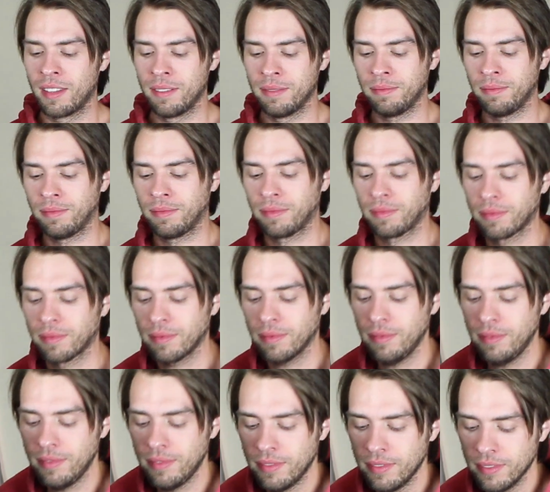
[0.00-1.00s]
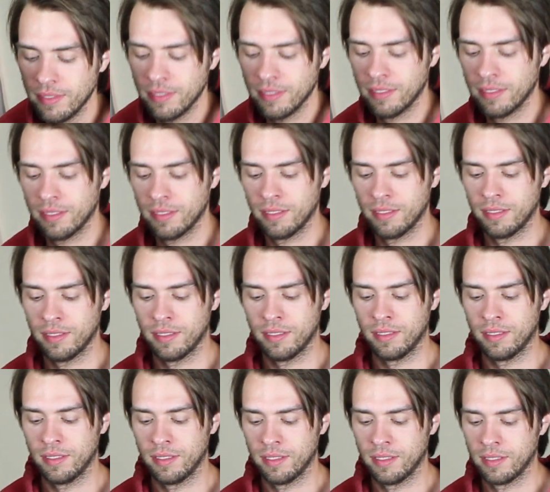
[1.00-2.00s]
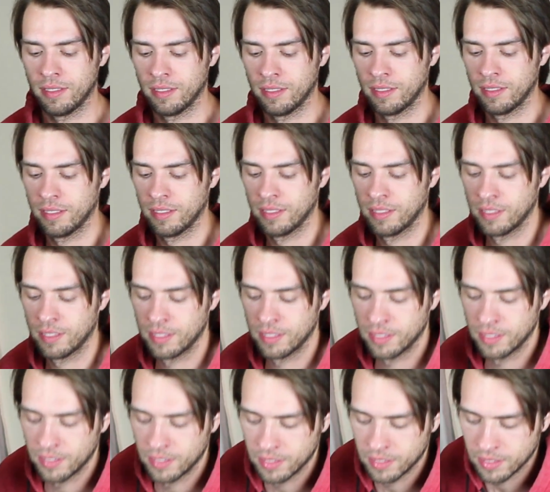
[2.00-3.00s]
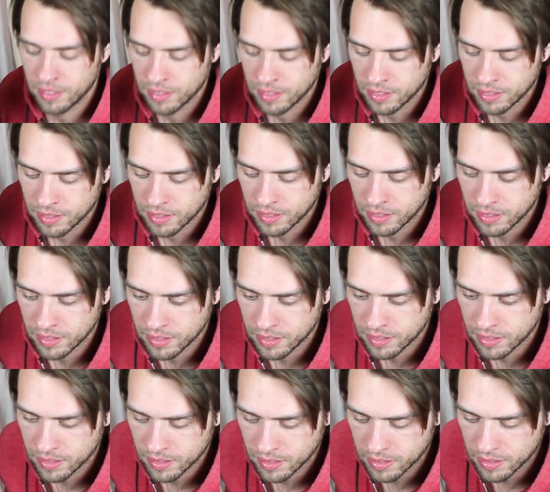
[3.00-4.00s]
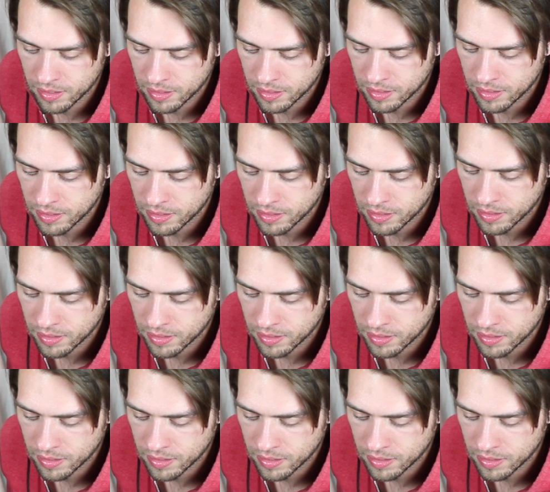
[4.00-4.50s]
(not speaking)